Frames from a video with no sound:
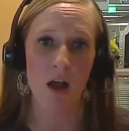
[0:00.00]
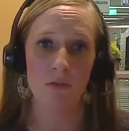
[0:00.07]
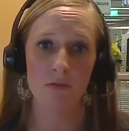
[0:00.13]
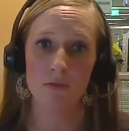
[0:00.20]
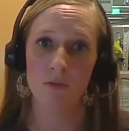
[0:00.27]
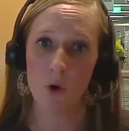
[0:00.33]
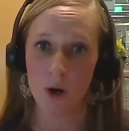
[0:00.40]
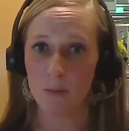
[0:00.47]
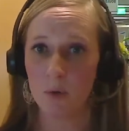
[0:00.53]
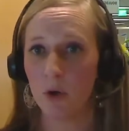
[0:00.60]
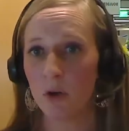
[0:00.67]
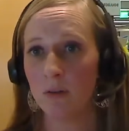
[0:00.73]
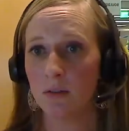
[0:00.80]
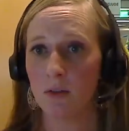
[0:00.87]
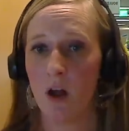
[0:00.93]

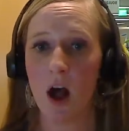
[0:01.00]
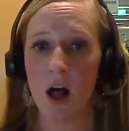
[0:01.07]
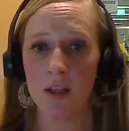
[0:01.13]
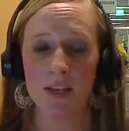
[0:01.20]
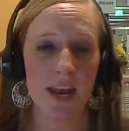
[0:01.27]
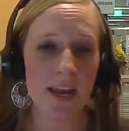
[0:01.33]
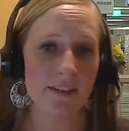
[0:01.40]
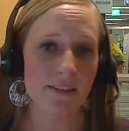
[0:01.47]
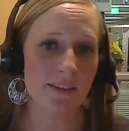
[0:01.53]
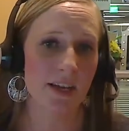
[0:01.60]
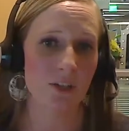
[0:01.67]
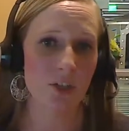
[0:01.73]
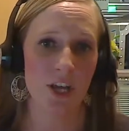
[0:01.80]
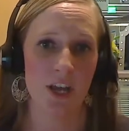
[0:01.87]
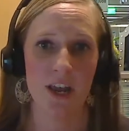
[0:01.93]
formal holidays
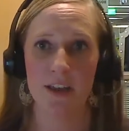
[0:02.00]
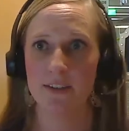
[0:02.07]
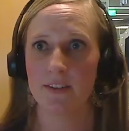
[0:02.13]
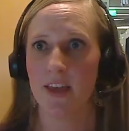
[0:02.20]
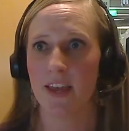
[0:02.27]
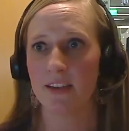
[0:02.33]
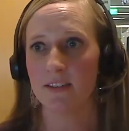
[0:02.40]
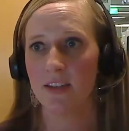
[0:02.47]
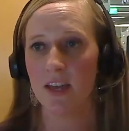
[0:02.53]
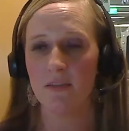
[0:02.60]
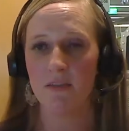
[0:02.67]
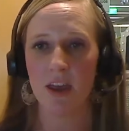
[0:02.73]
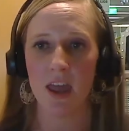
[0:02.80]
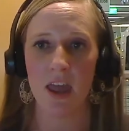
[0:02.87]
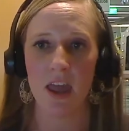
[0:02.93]
such as
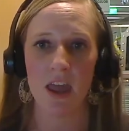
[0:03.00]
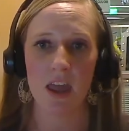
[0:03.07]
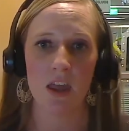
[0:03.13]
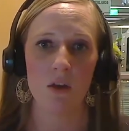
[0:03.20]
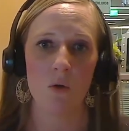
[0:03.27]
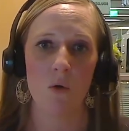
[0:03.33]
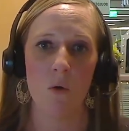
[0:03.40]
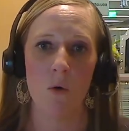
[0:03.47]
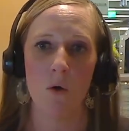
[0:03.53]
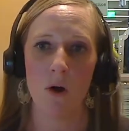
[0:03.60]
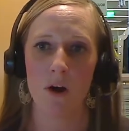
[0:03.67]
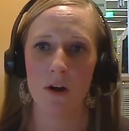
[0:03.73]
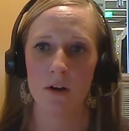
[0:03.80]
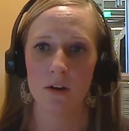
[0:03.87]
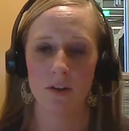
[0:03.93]
Thanksgiving
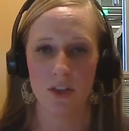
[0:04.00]
or